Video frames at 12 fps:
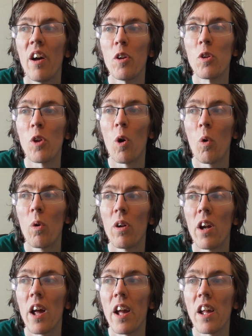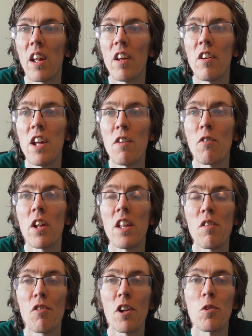You know, like
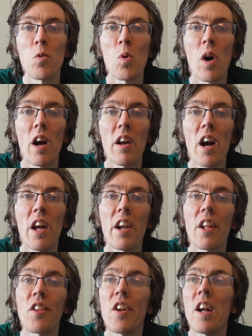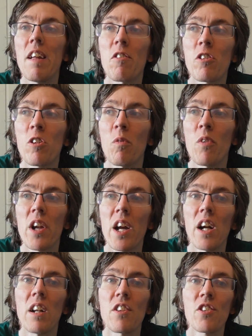if I do, I'd rather live somewhere
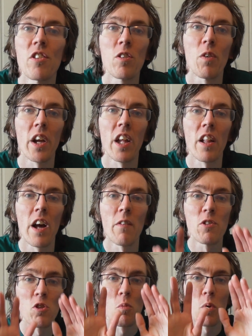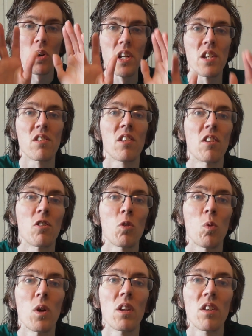else so I can have some more distance
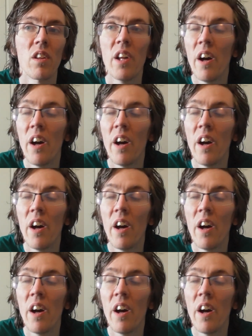to it.